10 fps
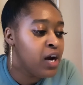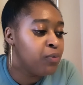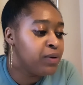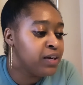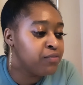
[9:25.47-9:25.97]

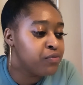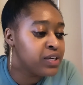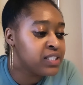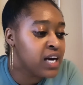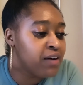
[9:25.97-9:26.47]

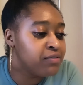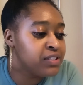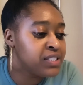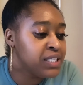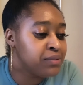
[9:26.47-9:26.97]
Reinforced
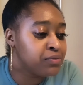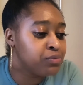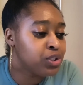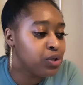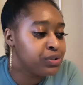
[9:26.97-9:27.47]
covering seams from
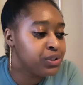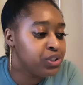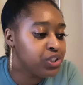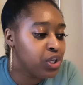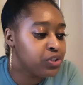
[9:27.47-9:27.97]
shoulder to
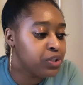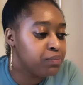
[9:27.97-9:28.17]
shoulder.